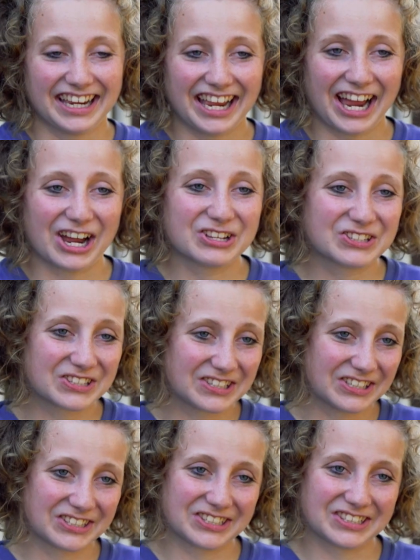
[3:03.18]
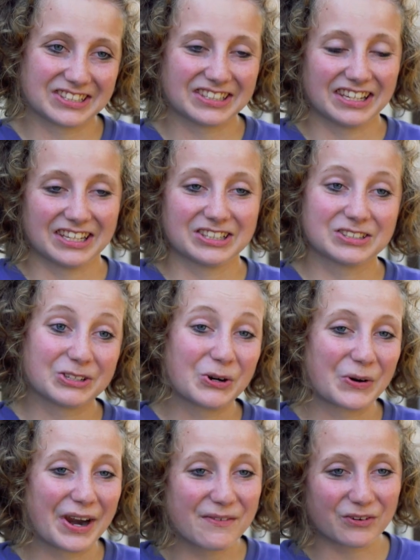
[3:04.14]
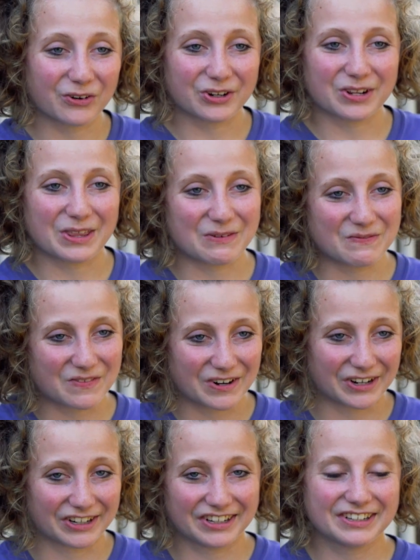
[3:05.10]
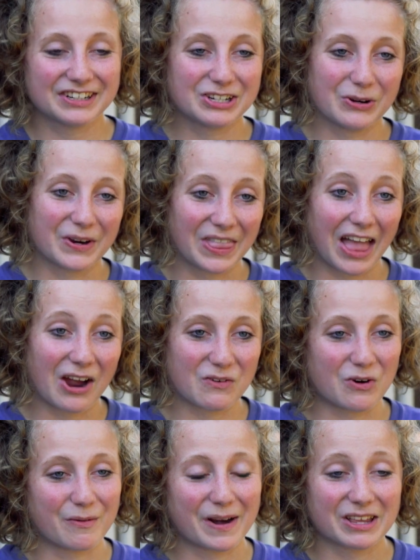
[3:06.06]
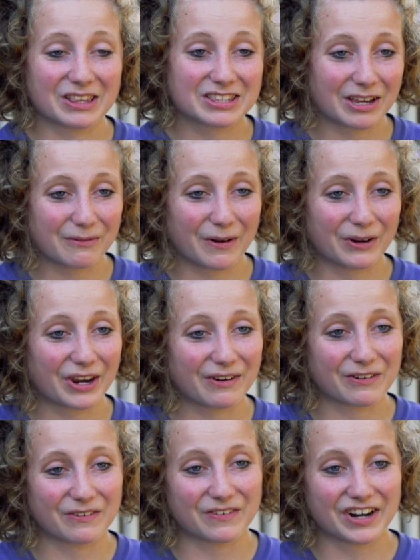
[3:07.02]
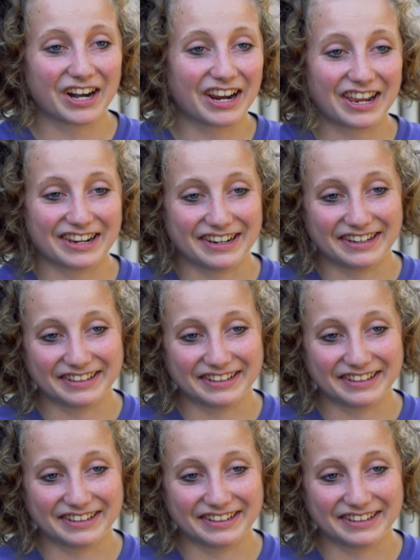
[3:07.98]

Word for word: yeah, it's just so grateful to them for doing that for me. It's something I'll never forget.